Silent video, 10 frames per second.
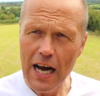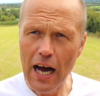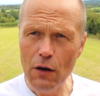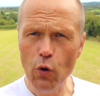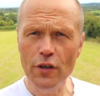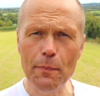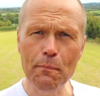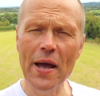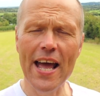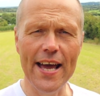I wanted a
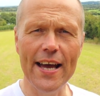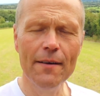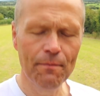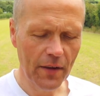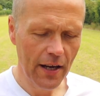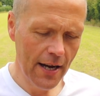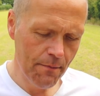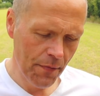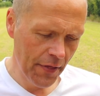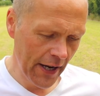pair
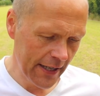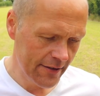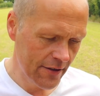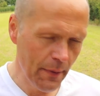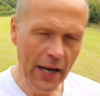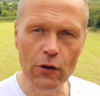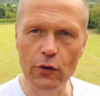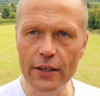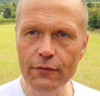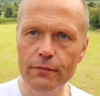that tobacco
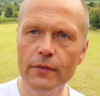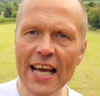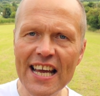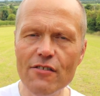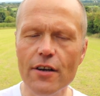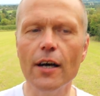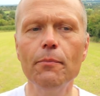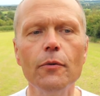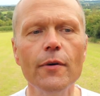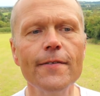leaf, layer it
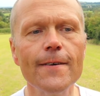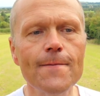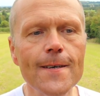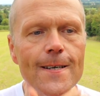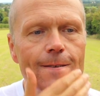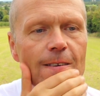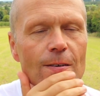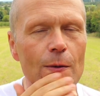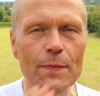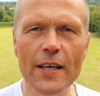up with something
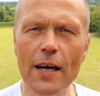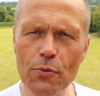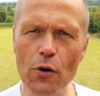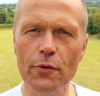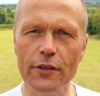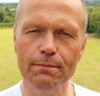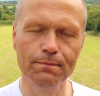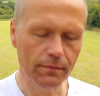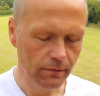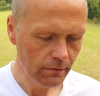which would be appropriate.
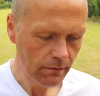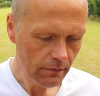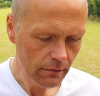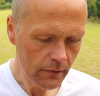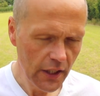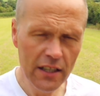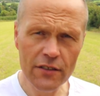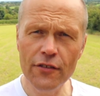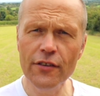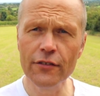And
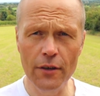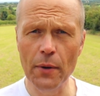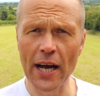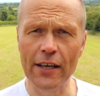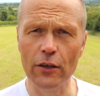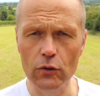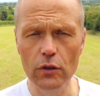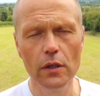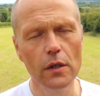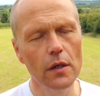as I said, tobacco,
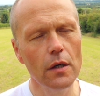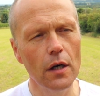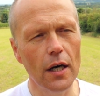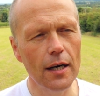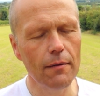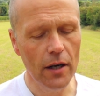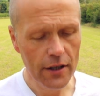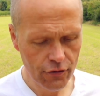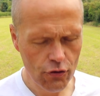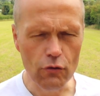
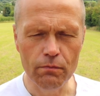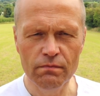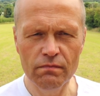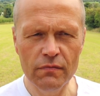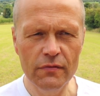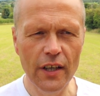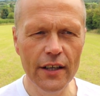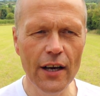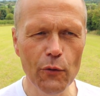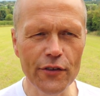and it's true,
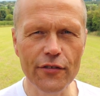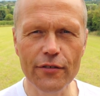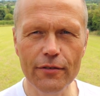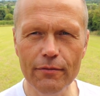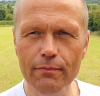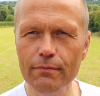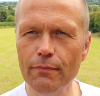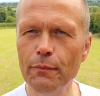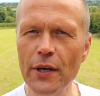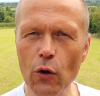and now it's
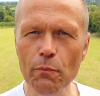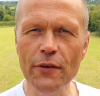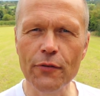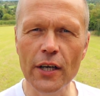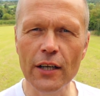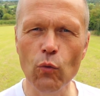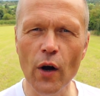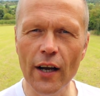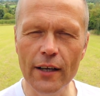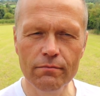been on me for a little
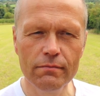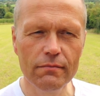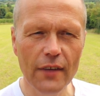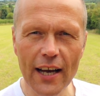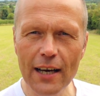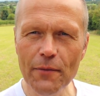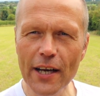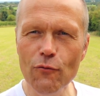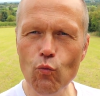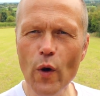while, I am
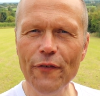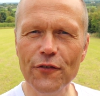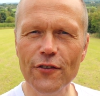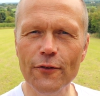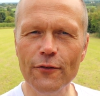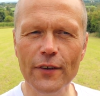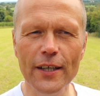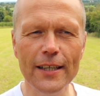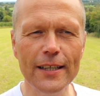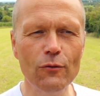getting whiffs of
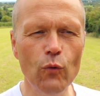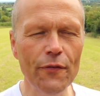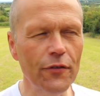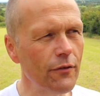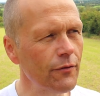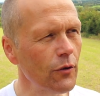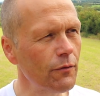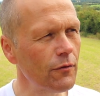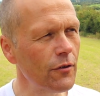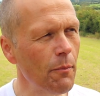
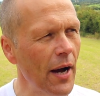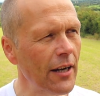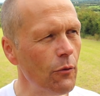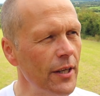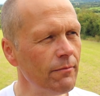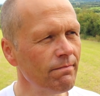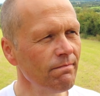sort of tobacco-y.